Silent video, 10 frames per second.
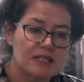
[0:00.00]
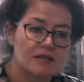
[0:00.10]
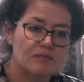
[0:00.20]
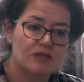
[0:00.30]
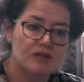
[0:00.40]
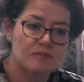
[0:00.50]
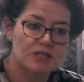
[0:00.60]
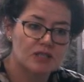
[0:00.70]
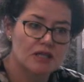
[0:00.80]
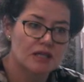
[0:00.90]
or perhaps
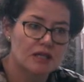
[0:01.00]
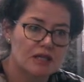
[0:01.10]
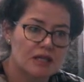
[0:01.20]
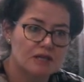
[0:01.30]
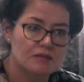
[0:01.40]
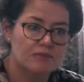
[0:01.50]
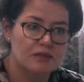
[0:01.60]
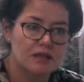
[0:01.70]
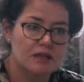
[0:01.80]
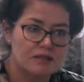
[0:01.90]
with the input of
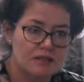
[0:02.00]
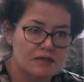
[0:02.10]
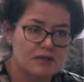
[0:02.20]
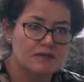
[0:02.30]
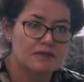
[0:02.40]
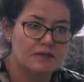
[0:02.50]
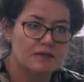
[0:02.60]
their GP